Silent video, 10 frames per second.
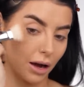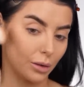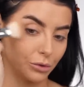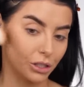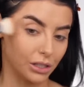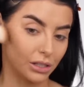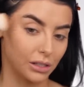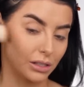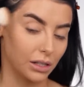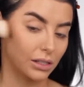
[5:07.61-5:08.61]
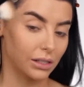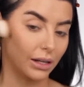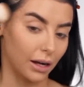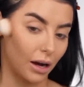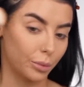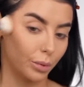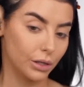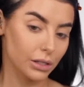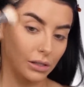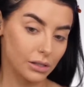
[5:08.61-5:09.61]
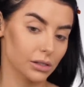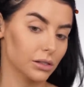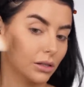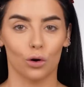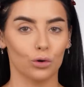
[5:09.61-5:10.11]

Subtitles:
I'm just dusting upwards.